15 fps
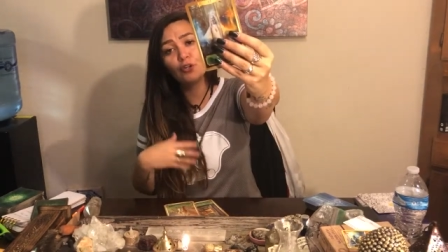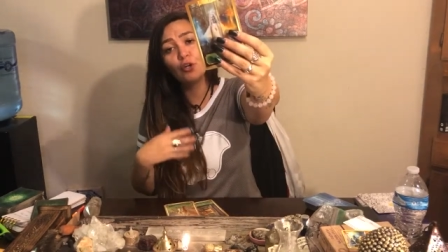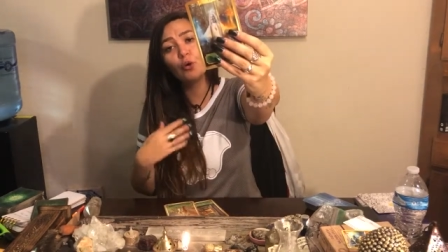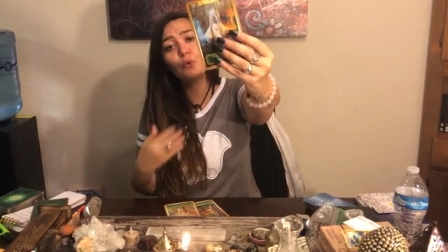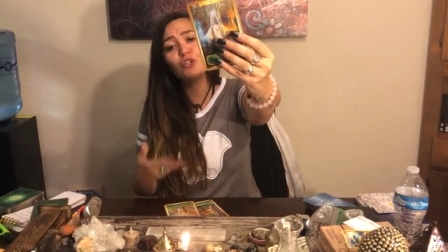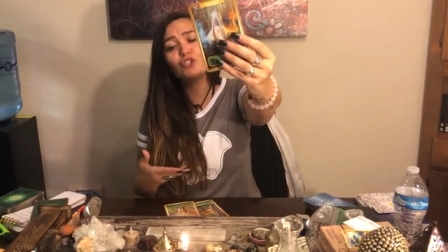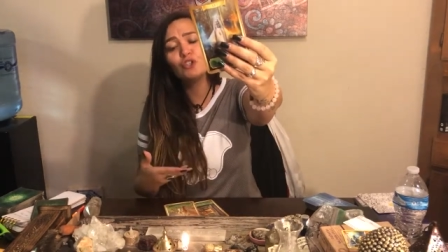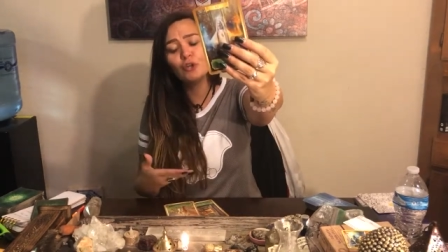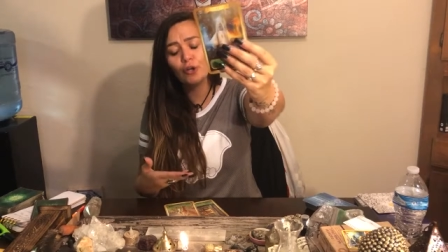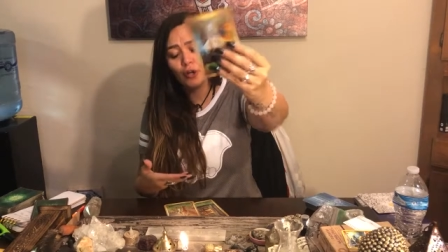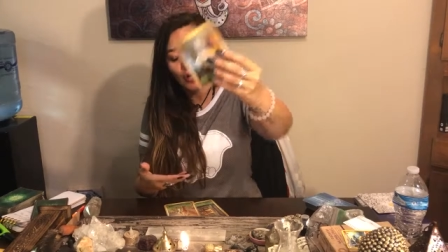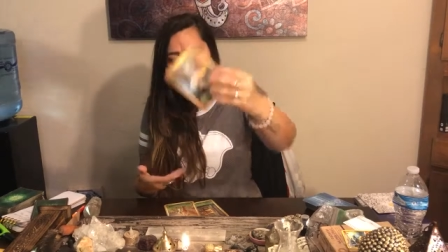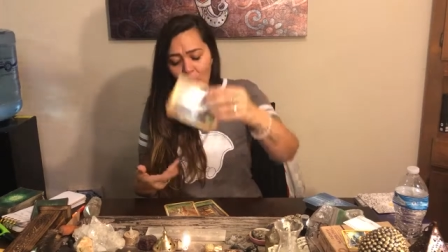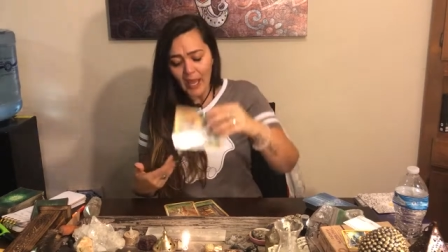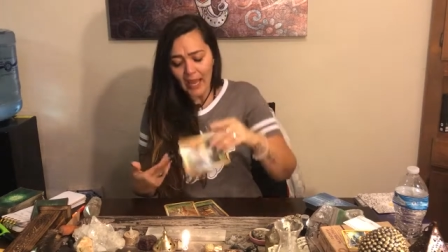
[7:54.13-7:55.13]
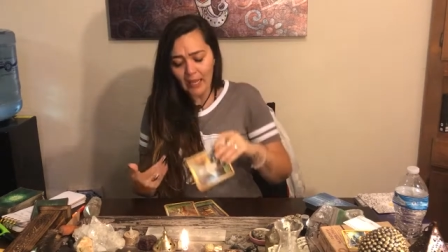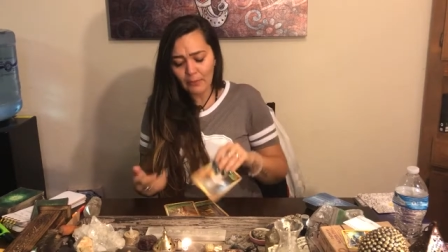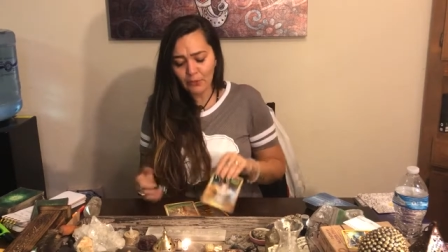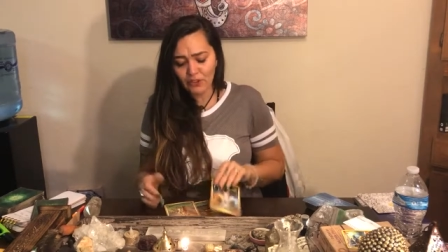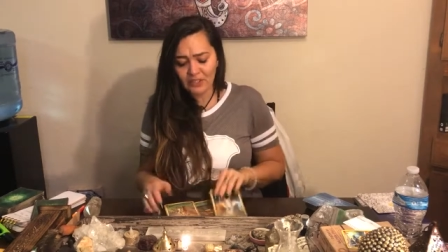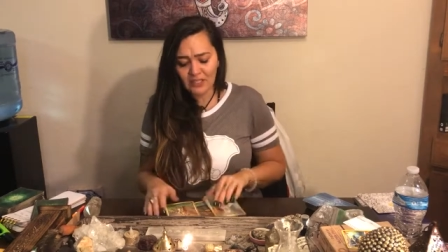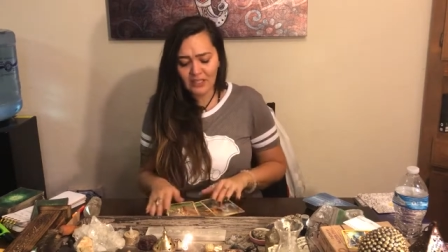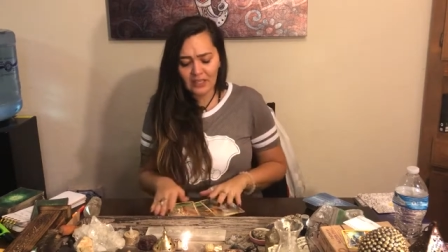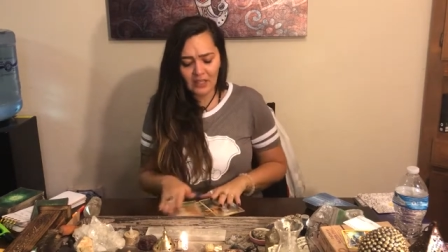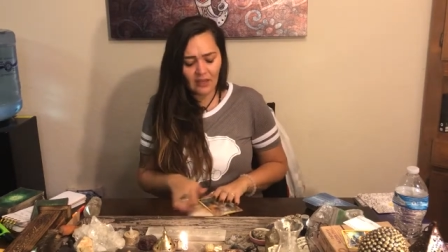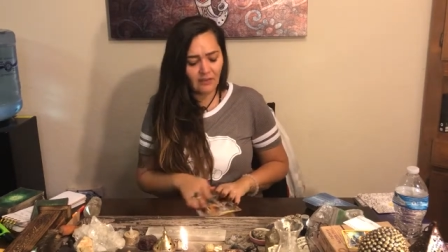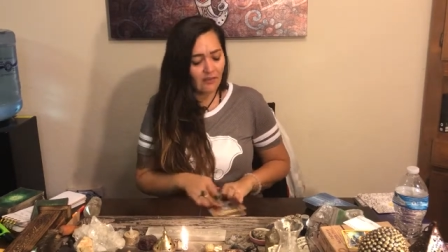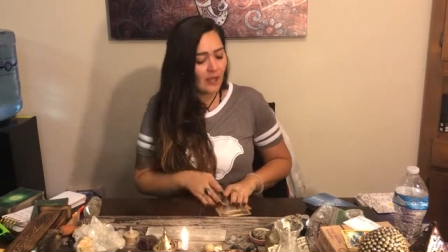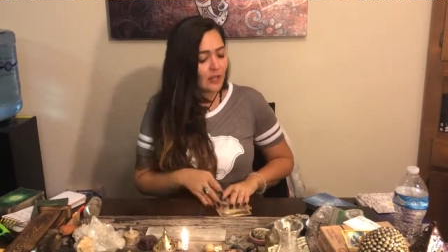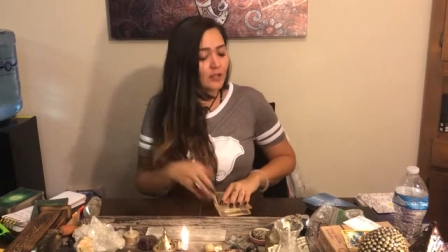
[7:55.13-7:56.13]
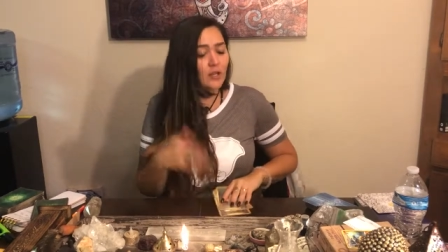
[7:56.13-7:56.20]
Know what you're able to give,